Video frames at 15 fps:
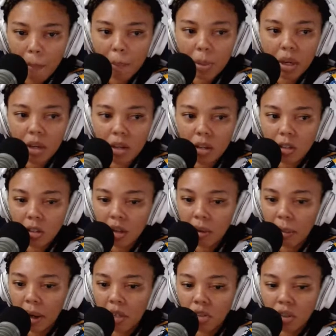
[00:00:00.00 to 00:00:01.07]
Because
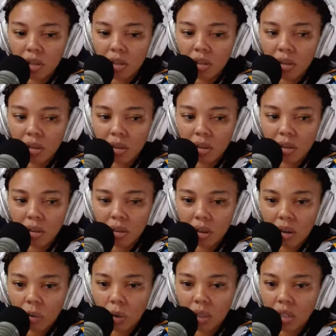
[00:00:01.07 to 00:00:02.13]
imagine
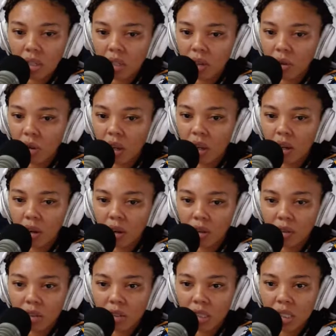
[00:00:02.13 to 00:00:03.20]
we sitting down
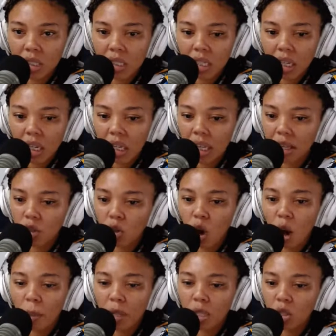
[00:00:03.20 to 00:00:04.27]
here, like
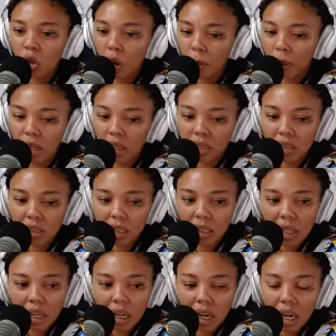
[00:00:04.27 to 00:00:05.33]
normal,
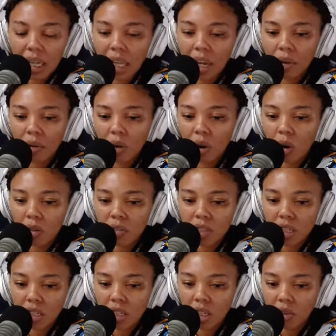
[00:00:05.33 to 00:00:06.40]
and hearing all of
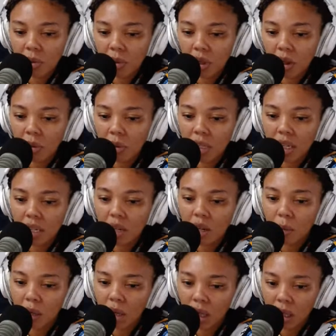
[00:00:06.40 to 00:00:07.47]
these things from the outside
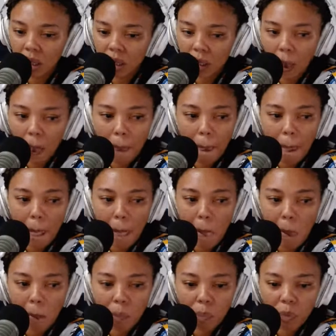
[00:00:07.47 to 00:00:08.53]
coming in.
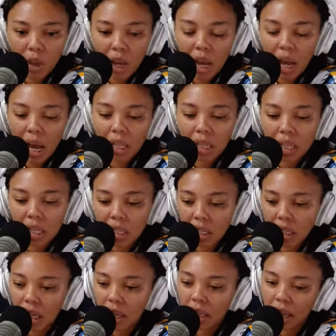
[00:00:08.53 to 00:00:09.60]
At least
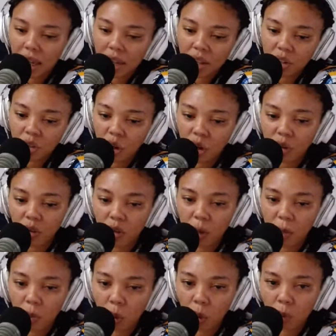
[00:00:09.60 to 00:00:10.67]
it kind of softened the
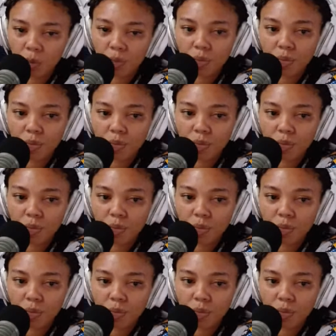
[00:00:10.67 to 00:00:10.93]
blow.